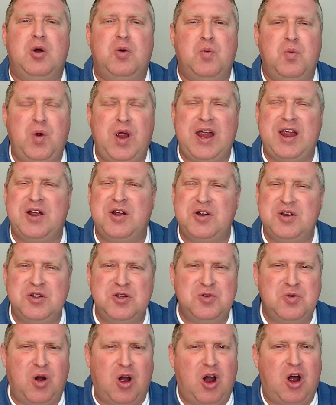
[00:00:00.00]
where
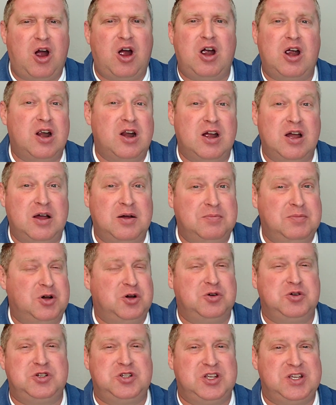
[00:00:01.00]
do our
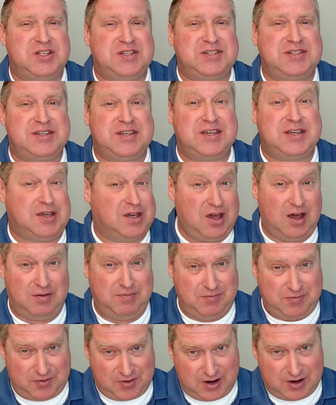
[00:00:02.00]
emotions
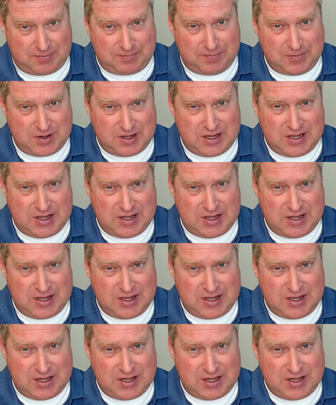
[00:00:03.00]
come from.